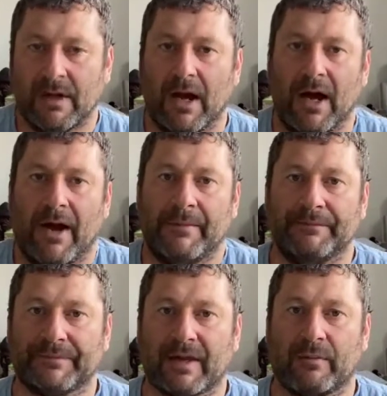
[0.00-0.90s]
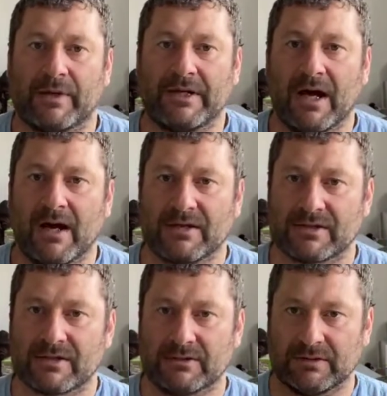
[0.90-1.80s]
I'm going to
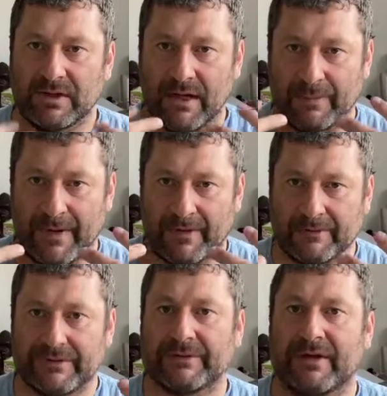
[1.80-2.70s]
ask about